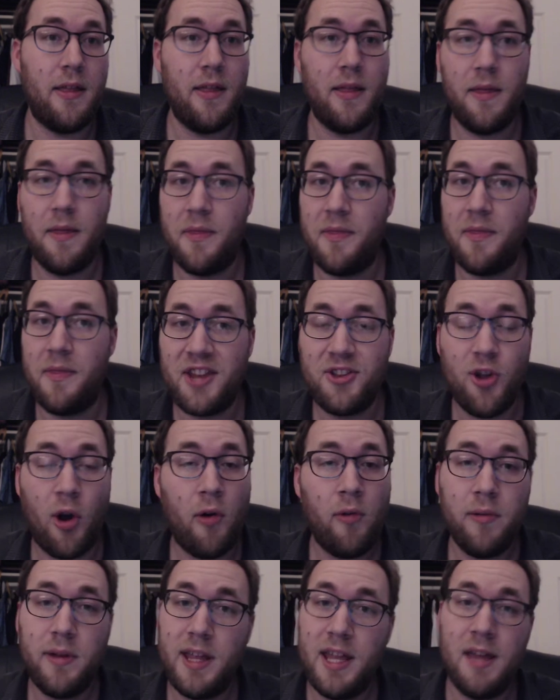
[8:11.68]
they
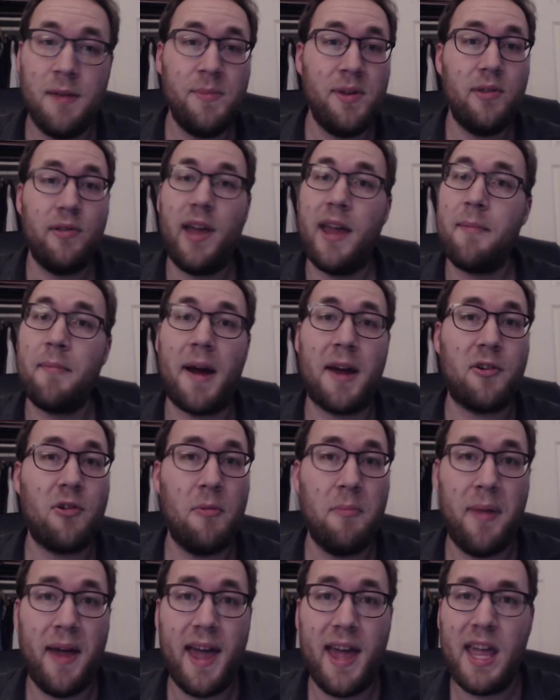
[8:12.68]
don't emulate Michael
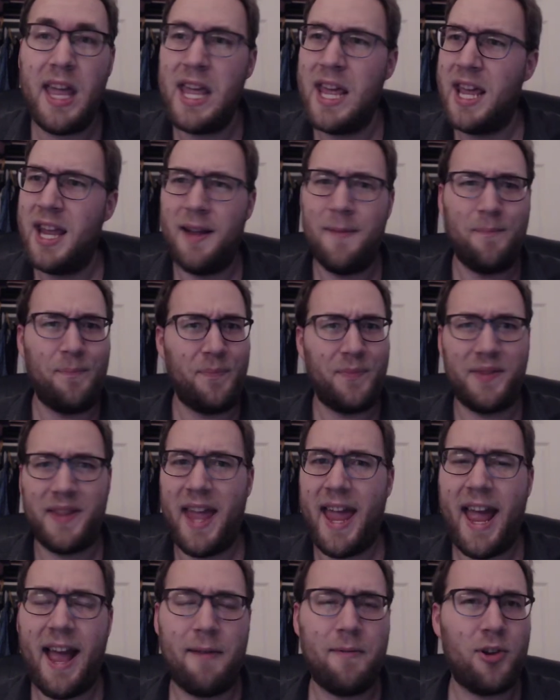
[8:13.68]
Bay.
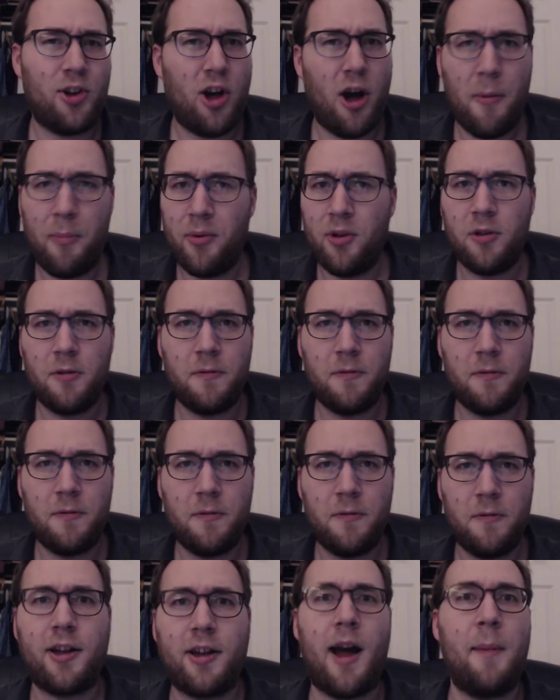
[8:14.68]
They have a couple of
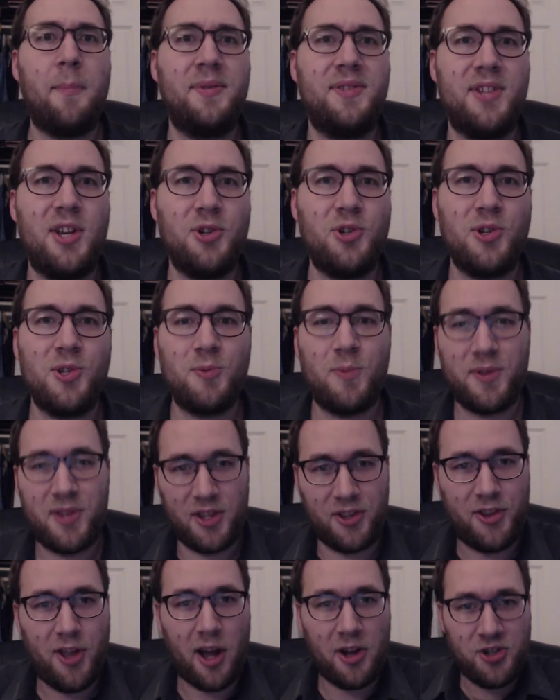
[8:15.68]
shot compositions with the
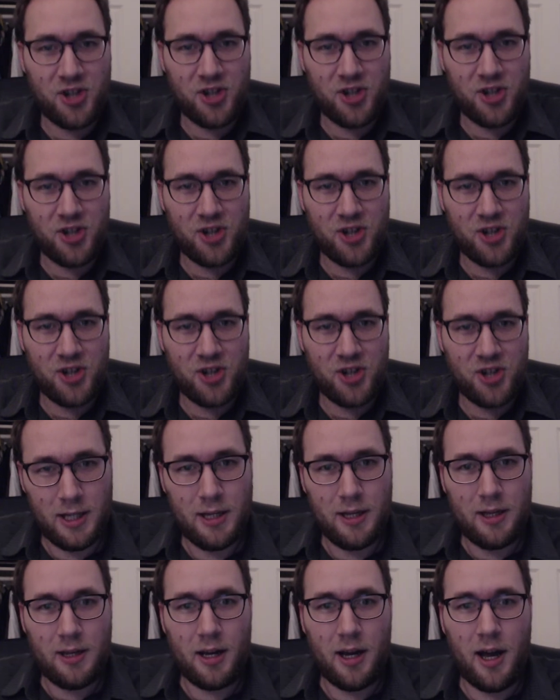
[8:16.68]
Dutch angle
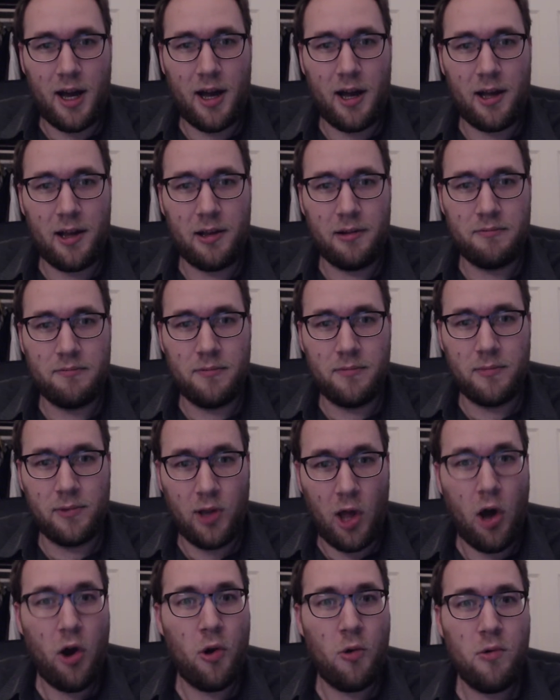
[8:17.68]

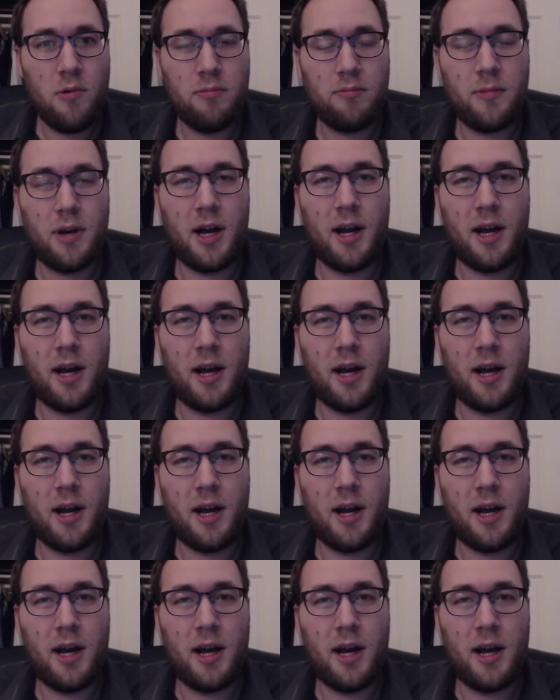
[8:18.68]
low.